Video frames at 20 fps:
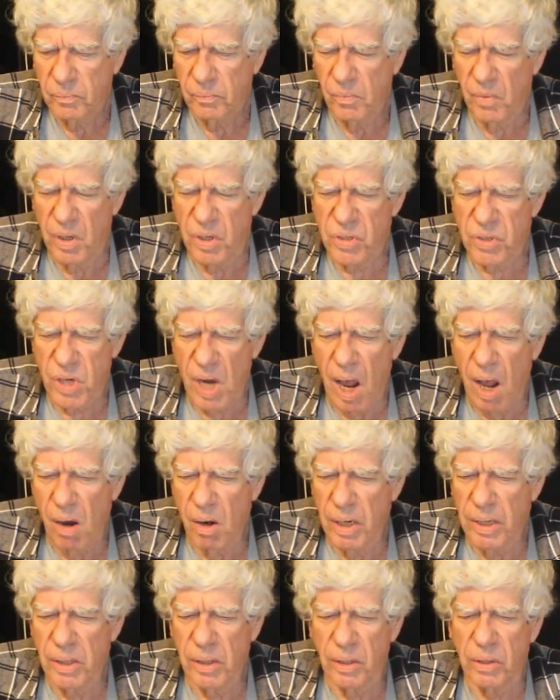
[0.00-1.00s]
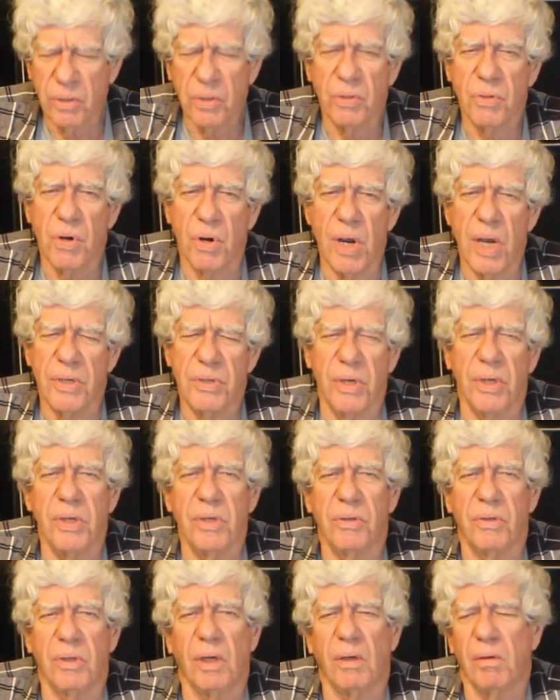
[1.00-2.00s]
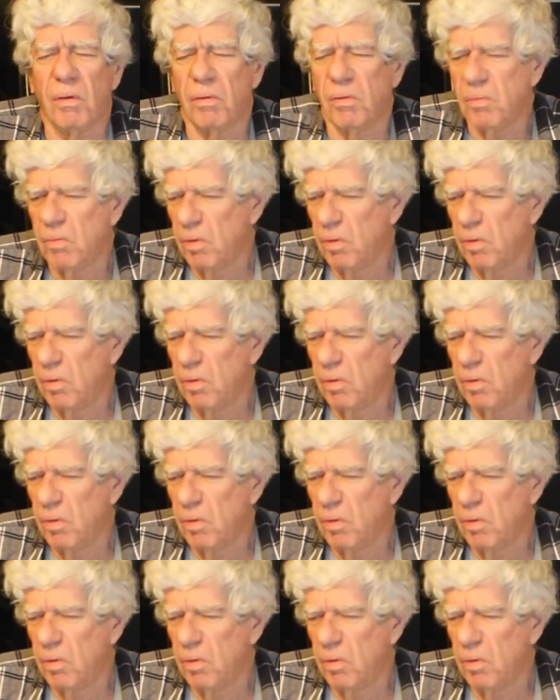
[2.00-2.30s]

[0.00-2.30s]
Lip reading: installing the trusses and